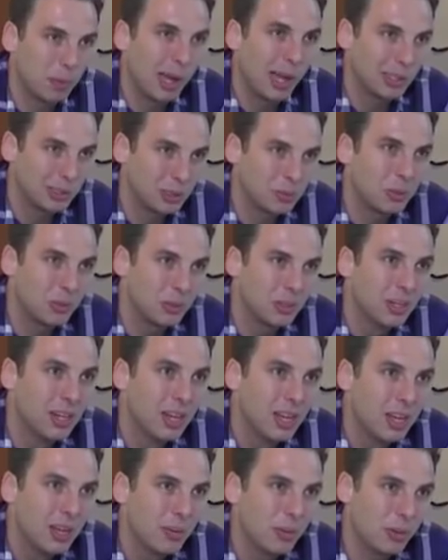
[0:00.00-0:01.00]
as possible
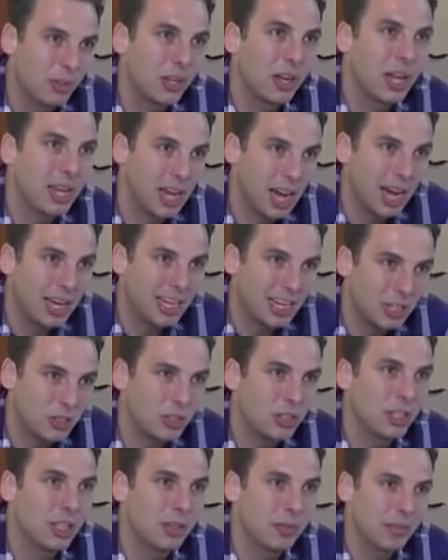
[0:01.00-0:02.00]
with an AI
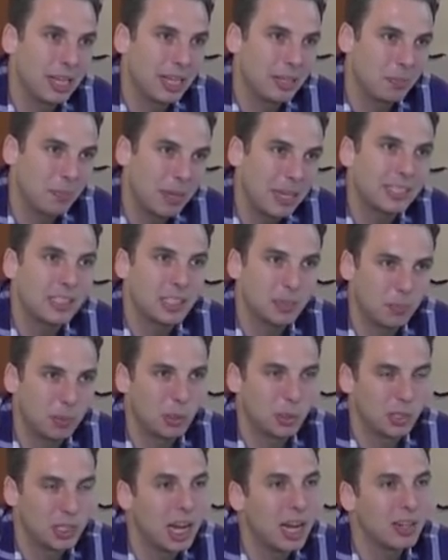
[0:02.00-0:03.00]
engine that like makes these
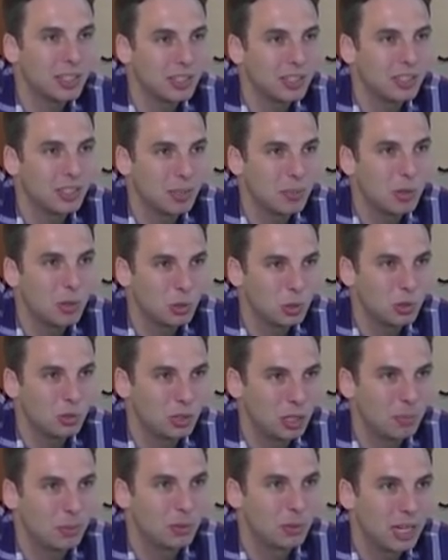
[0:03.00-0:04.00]
personalities and
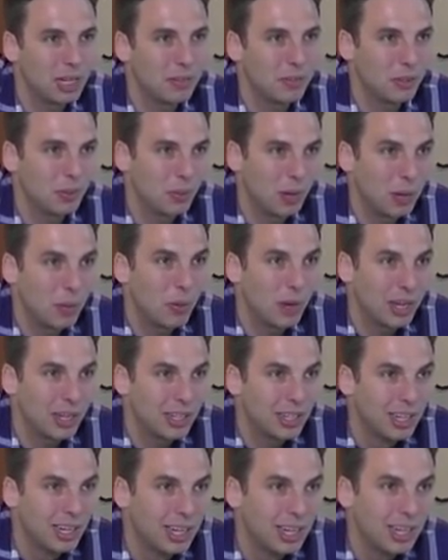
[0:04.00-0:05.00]
emotions come to life in the right
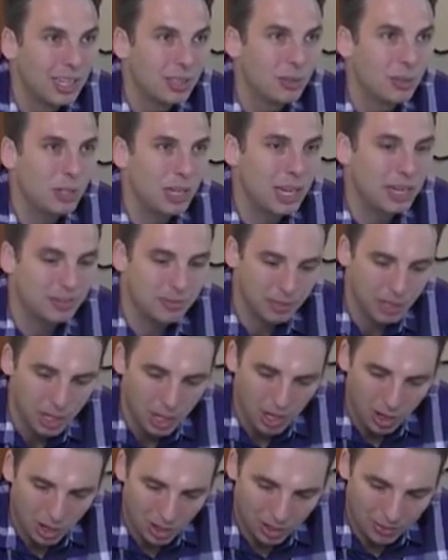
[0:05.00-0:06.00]
way. And so you have
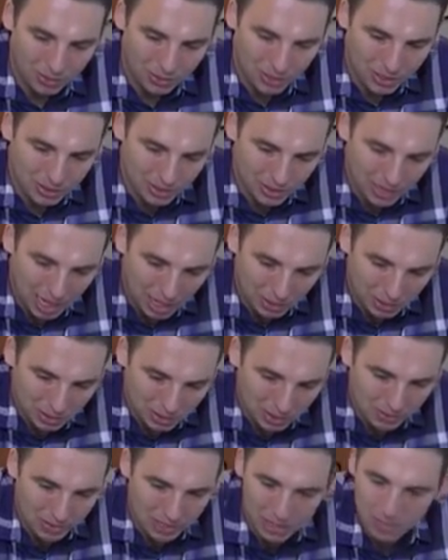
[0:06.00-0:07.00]
these
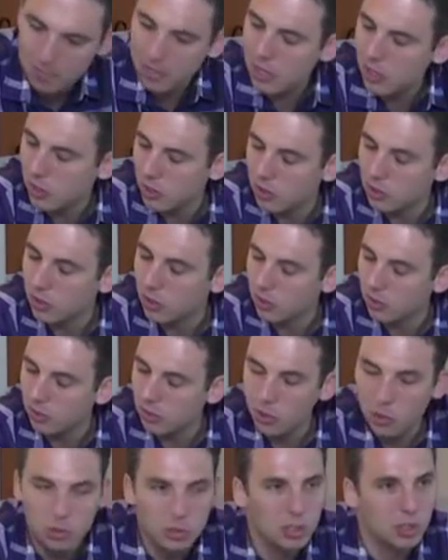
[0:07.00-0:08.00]
thousands of animations that
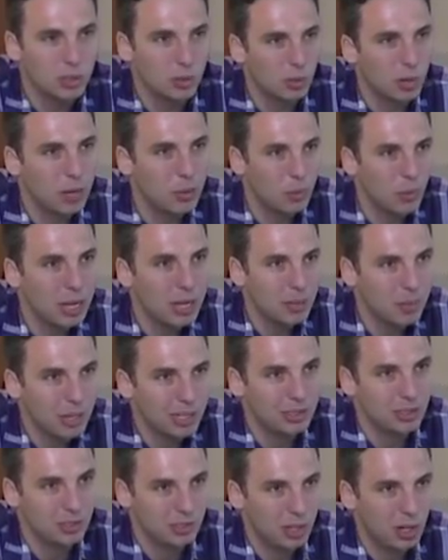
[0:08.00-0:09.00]
are used in the right way,
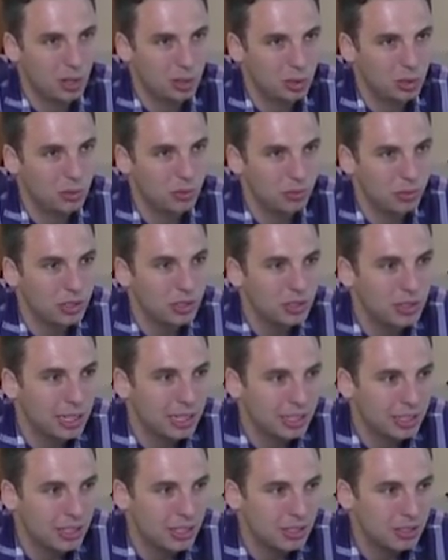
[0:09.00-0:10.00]
make this character feel
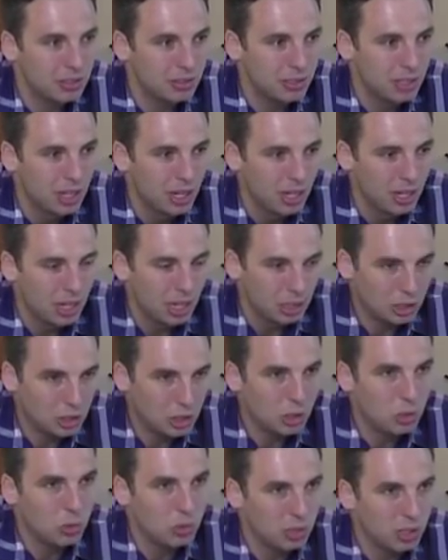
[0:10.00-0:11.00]
like he's a
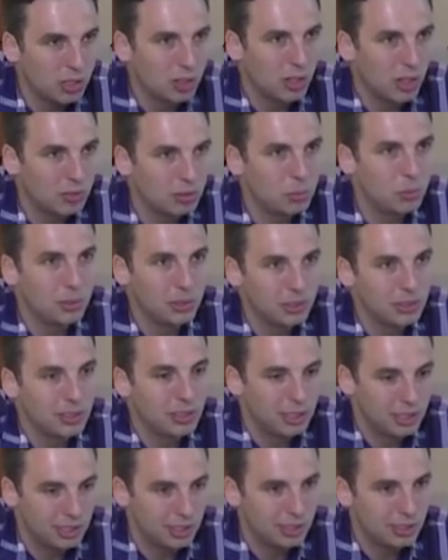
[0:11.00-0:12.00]
cute and
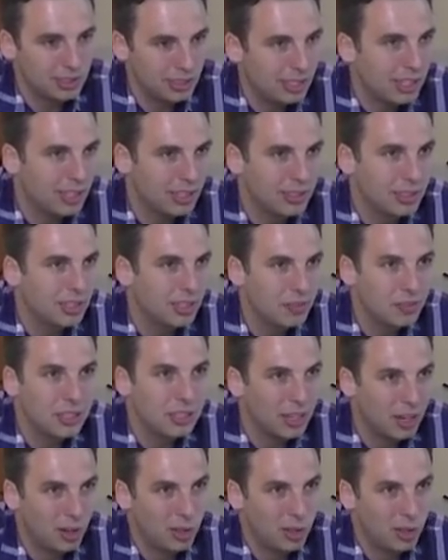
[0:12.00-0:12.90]
lovable and living